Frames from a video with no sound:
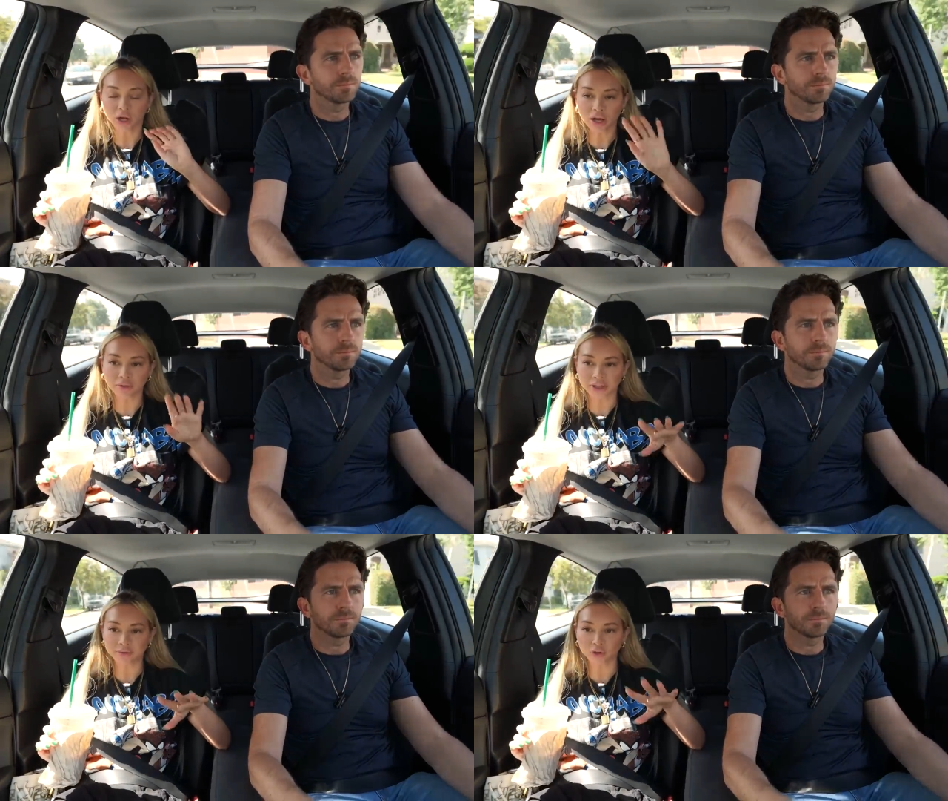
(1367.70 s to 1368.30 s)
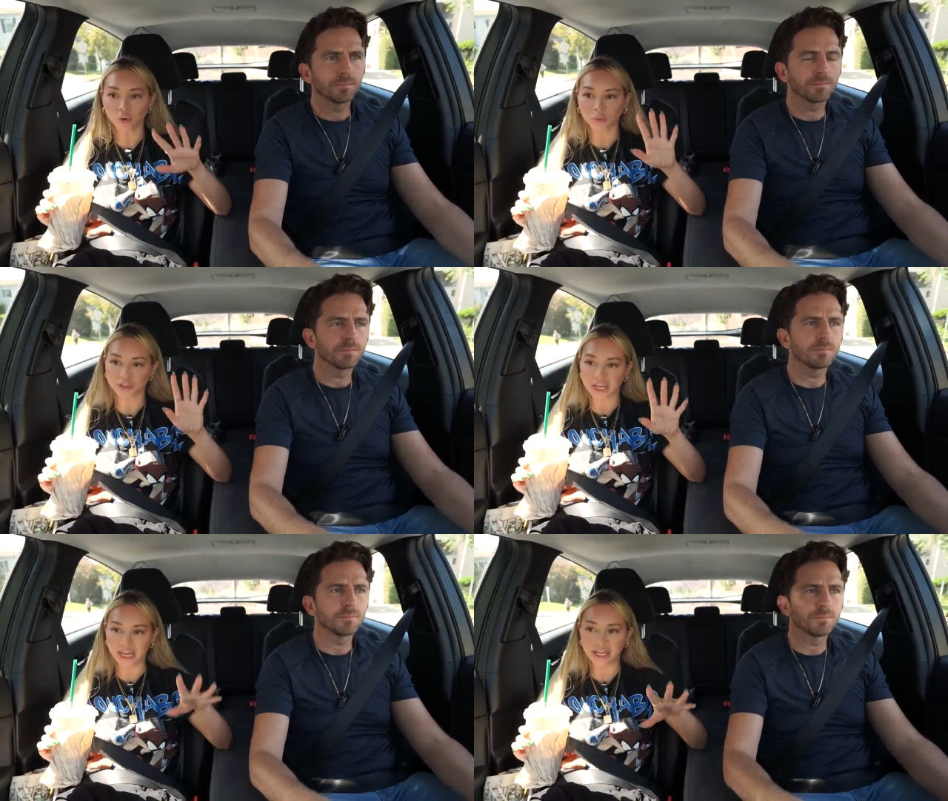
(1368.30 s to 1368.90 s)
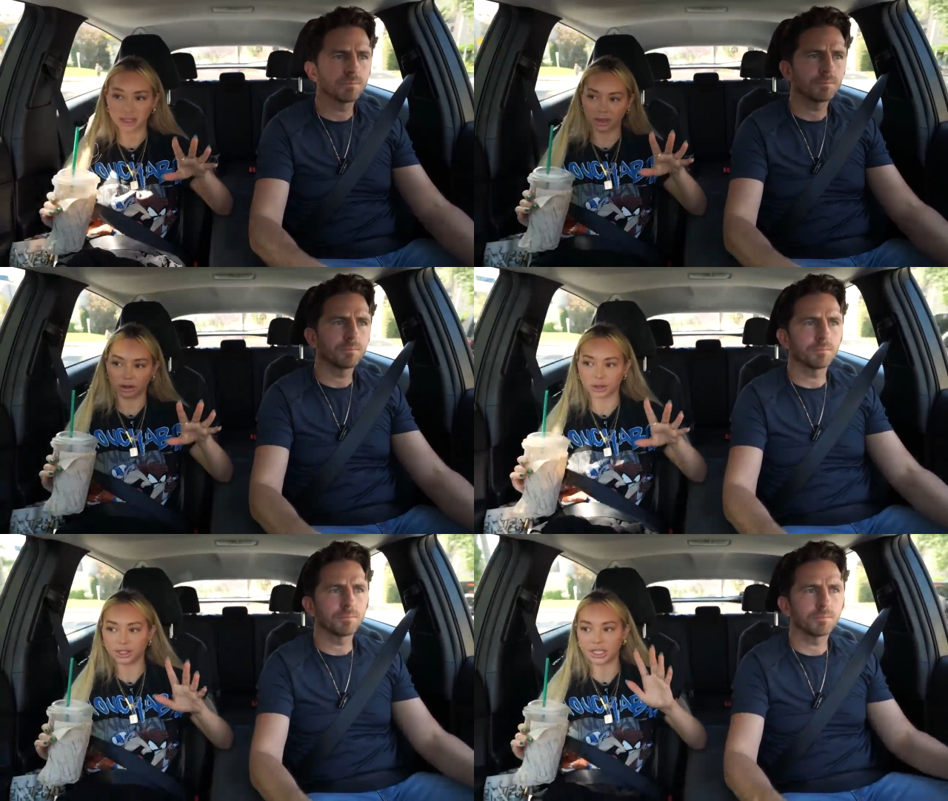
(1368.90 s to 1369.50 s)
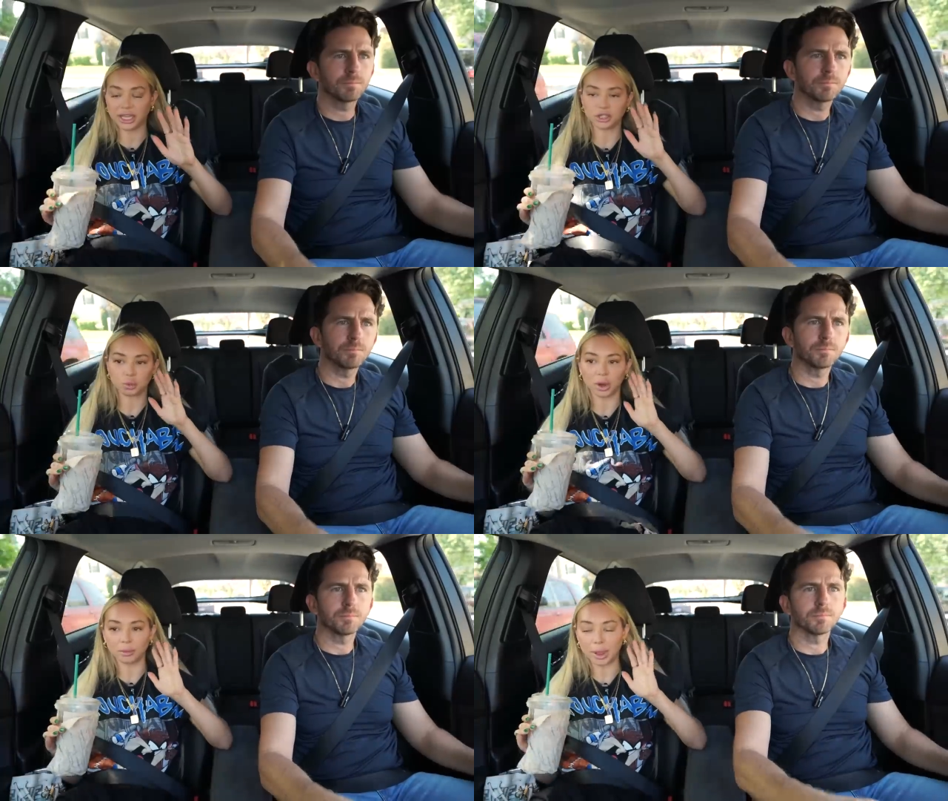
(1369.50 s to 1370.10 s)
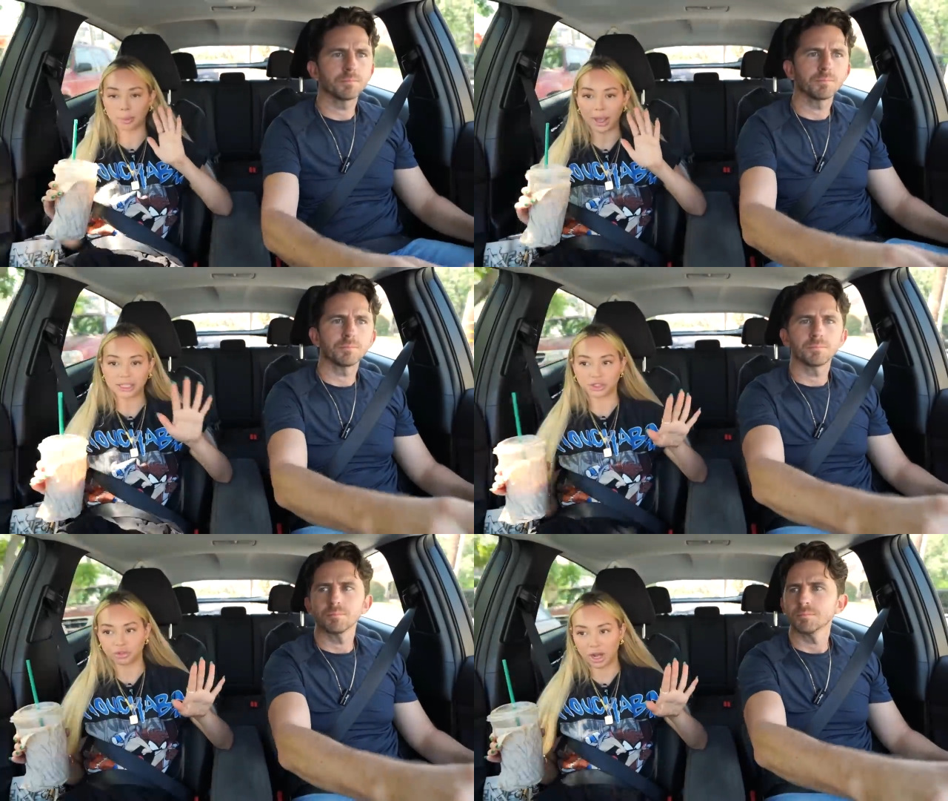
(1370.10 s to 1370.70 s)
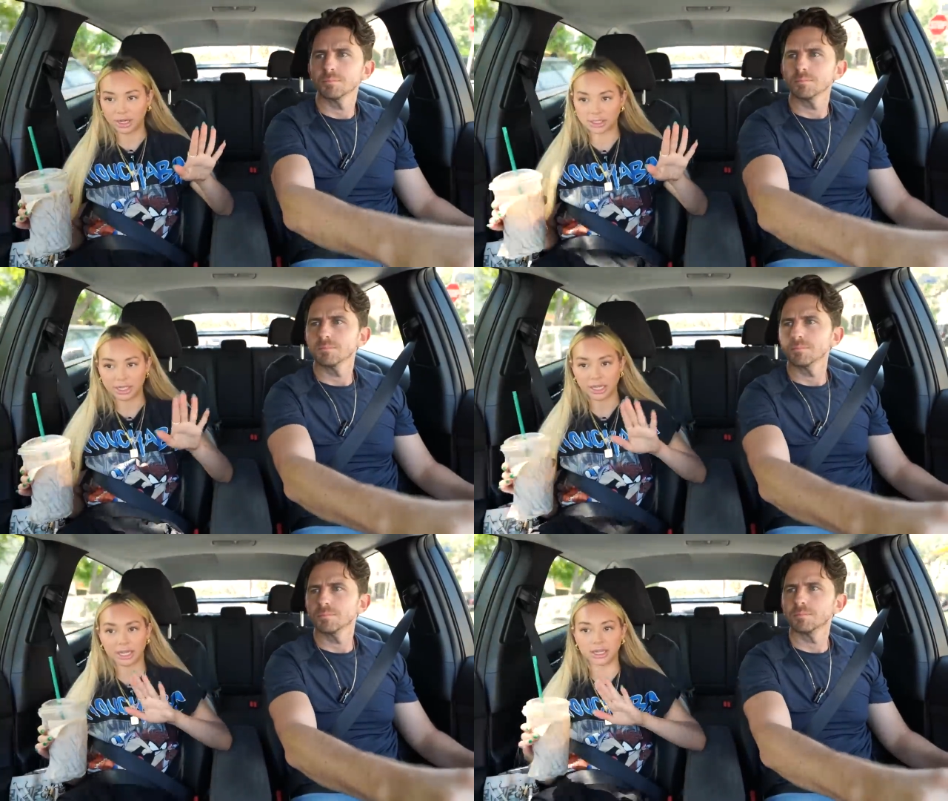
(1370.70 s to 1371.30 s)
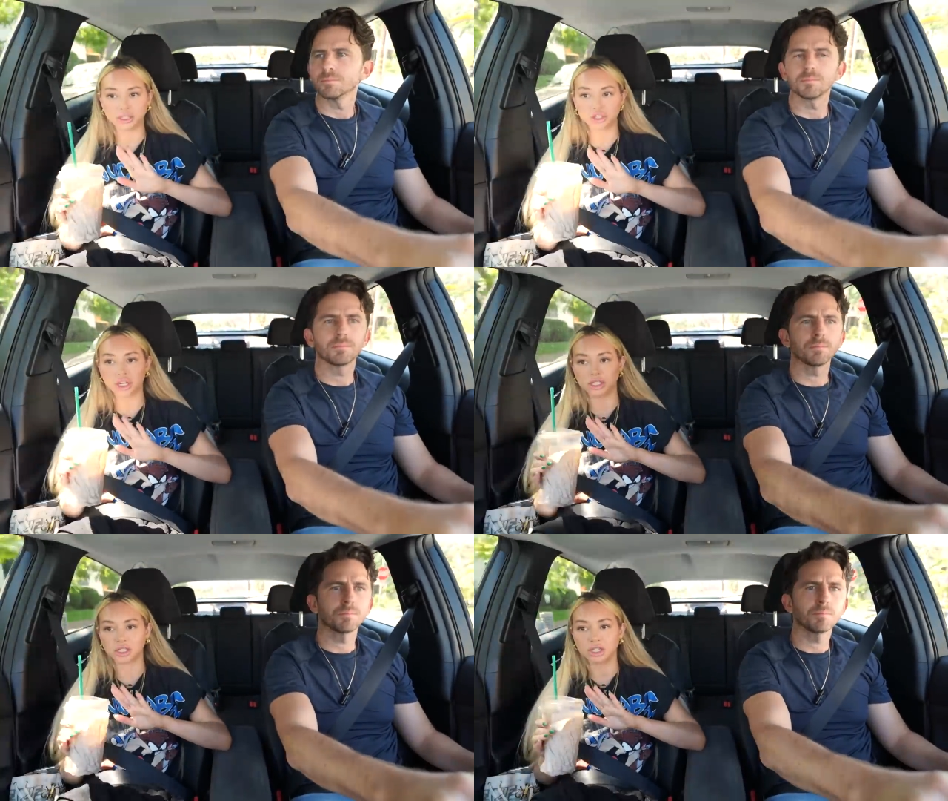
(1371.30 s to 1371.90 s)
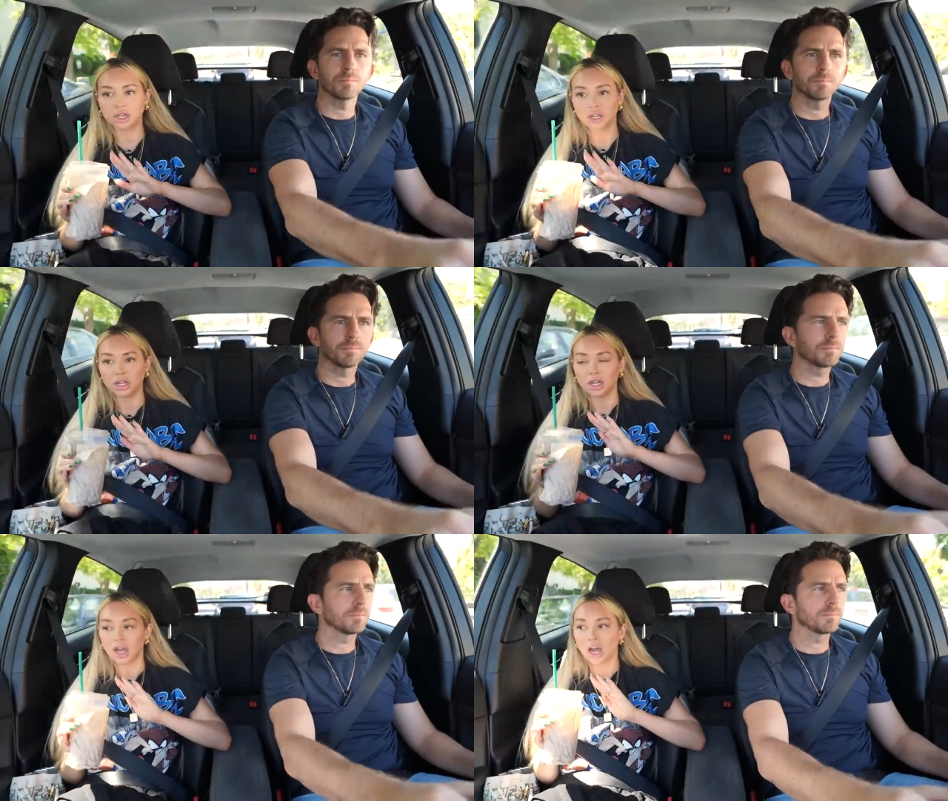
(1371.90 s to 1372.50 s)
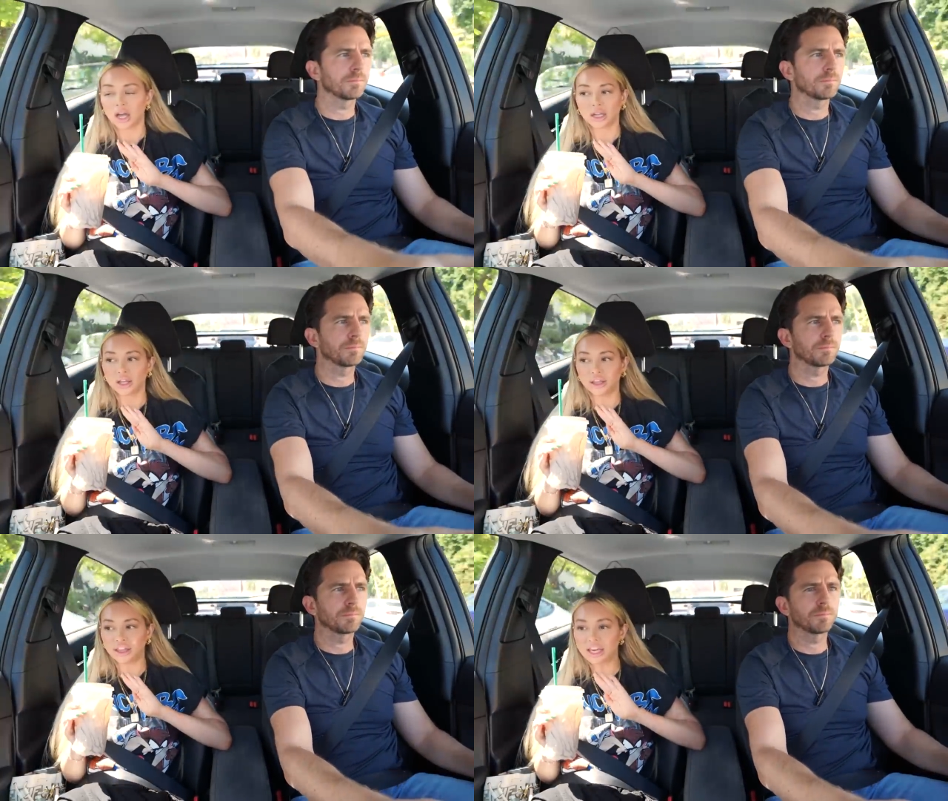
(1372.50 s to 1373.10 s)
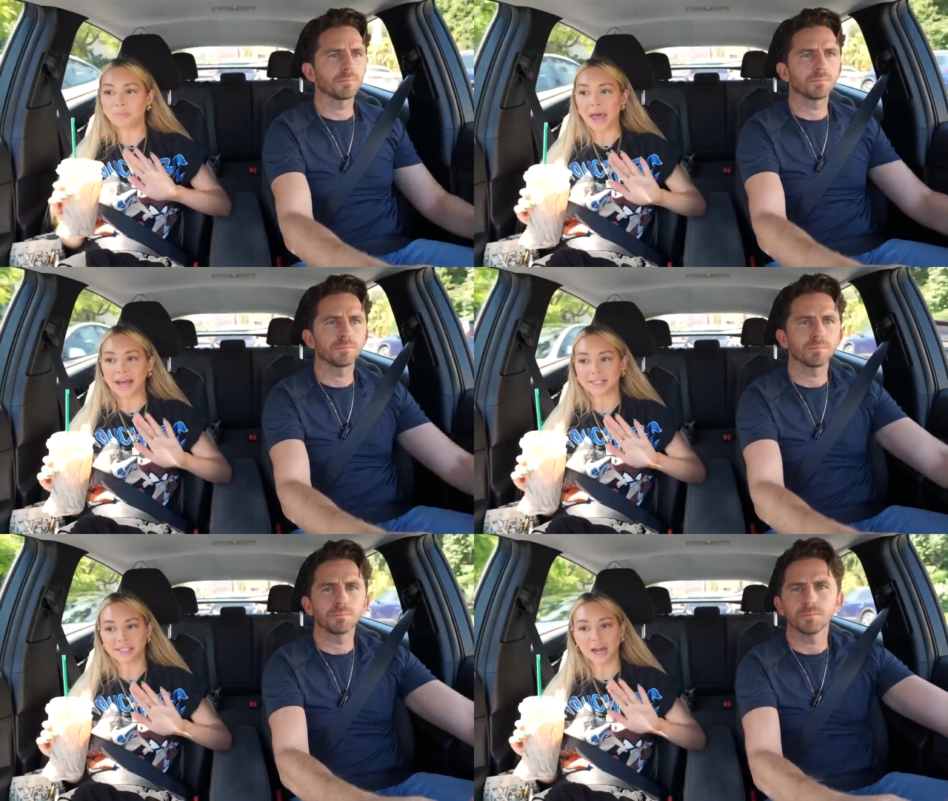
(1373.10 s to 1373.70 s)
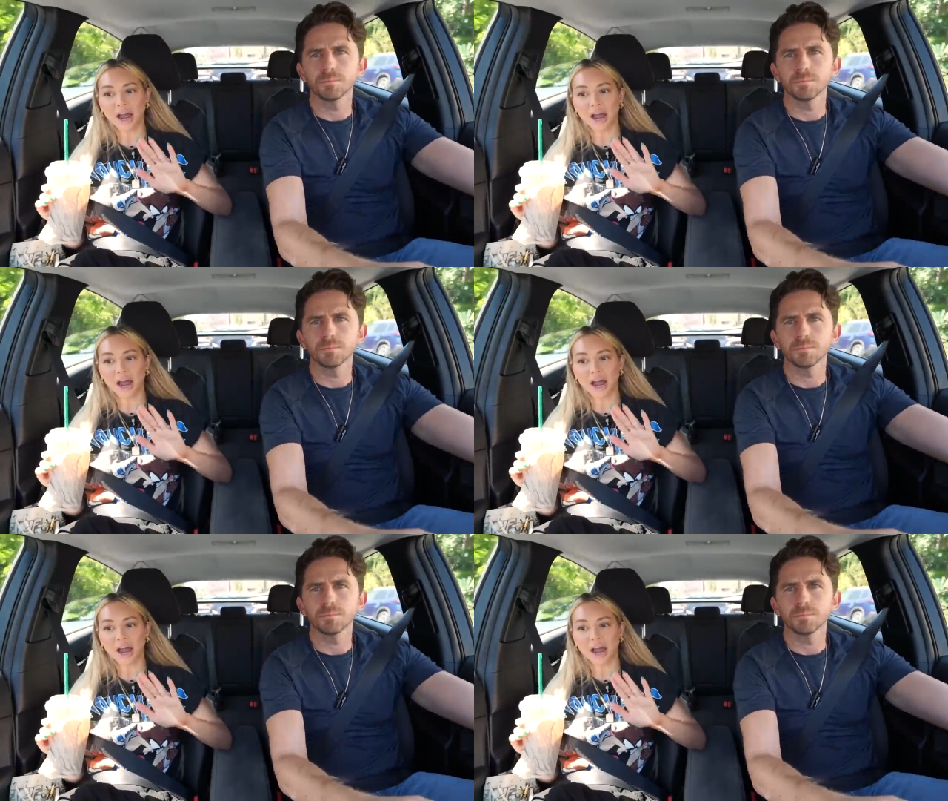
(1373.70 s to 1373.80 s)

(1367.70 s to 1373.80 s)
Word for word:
Speaker 1: working with him for almost eight years. He is one of my best friends. He is just the best.